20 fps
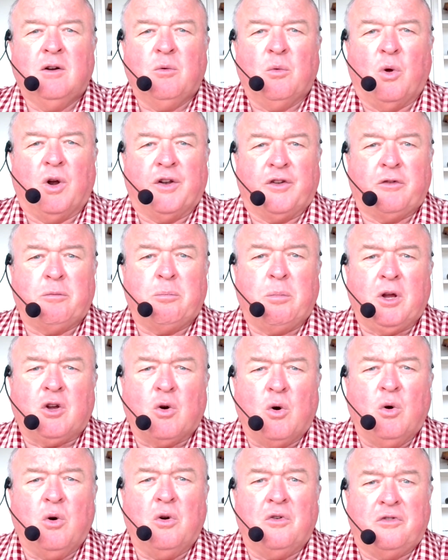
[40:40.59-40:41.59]
Well, it's
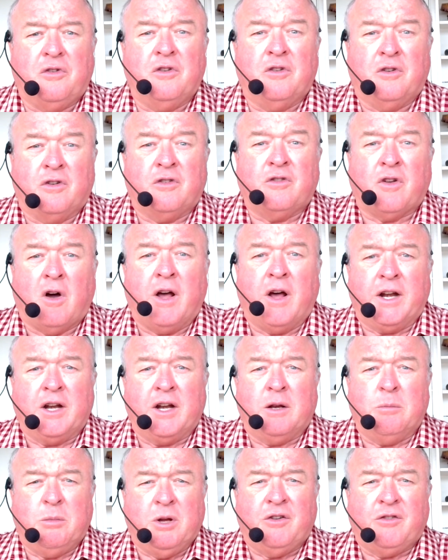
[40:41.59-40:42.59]
because you decided
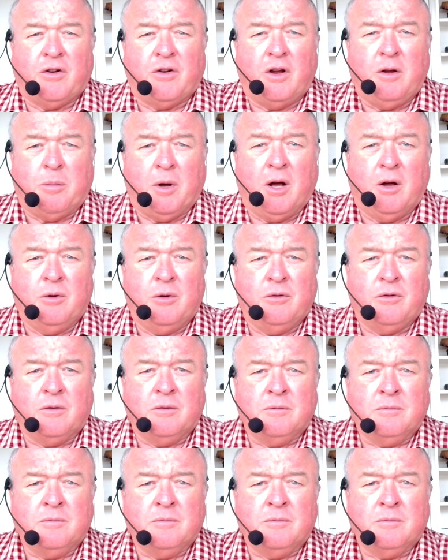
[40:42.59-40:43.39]
to be cheapos.